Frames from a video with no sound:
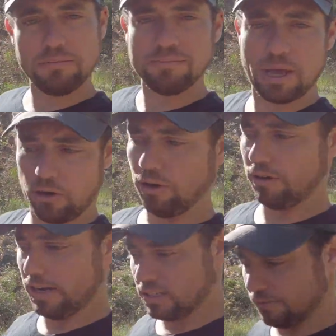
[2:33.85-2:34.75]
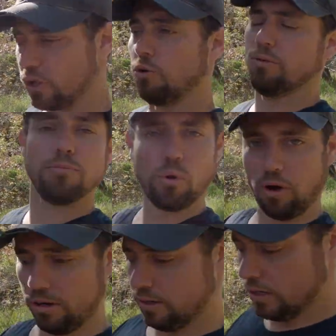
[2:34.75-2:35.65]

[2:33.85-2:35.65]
getting better as I've towed it more.